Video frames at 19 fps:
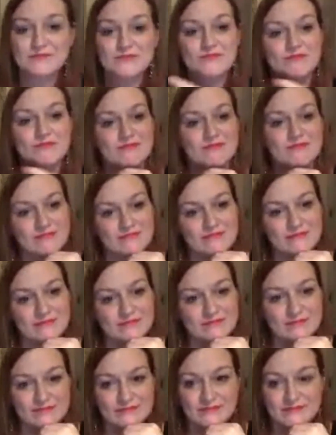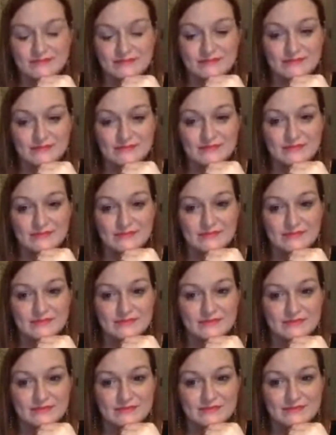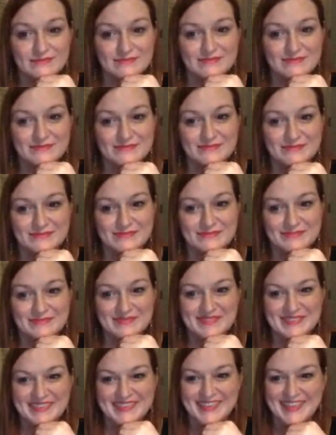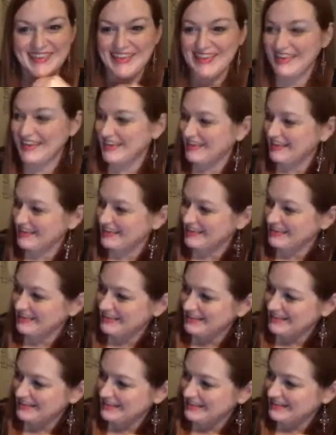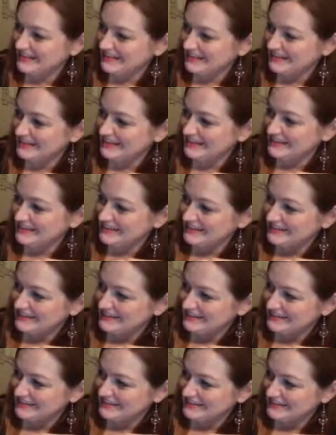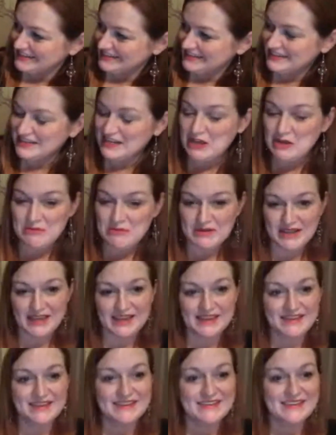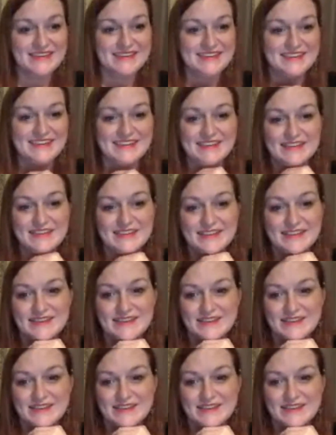(not speaking)